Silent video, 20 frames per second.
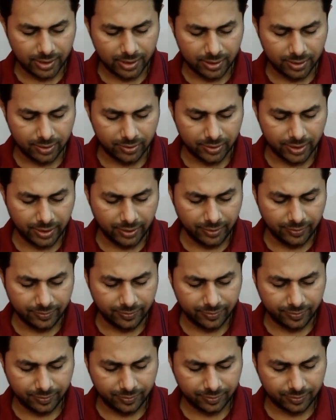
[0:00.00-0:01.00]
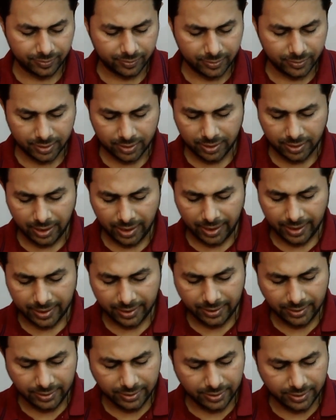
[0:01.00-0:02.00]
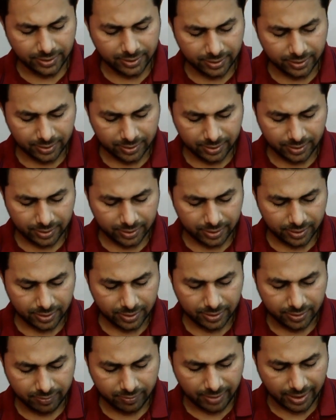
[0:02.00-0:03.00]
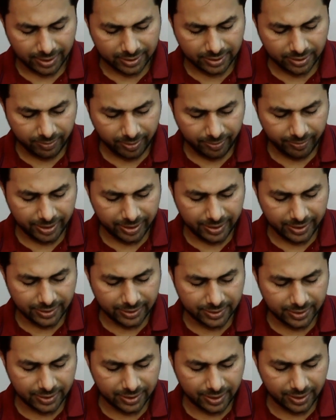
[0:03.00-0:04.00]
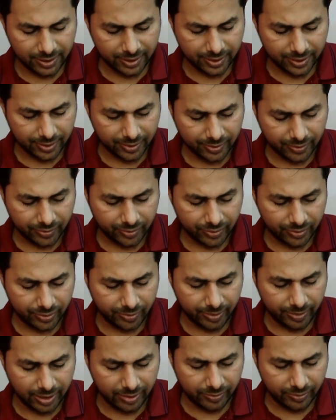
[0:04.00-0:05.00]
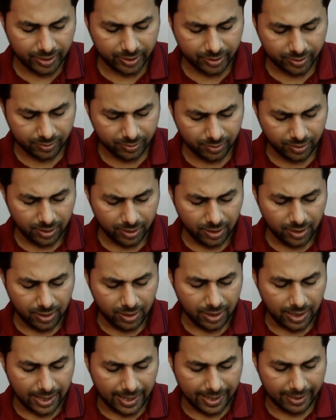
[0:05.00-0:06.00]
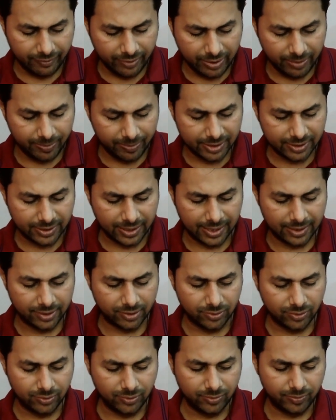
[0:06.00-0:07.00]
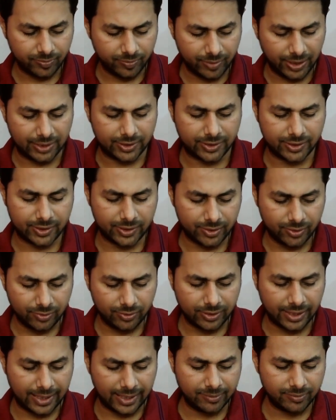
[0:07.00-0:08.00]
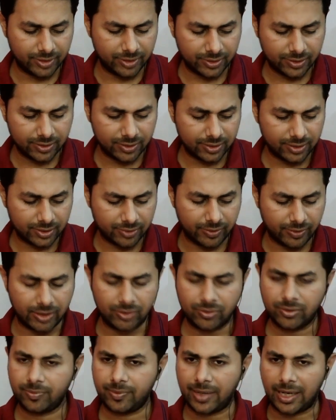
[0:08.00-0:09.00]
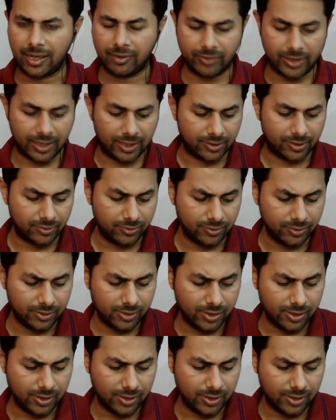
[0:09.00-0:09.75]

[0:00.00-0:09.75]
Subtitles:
okay, and maximum intensity would be equal to I1 plus I2 plus 2 times square root of I1 I2,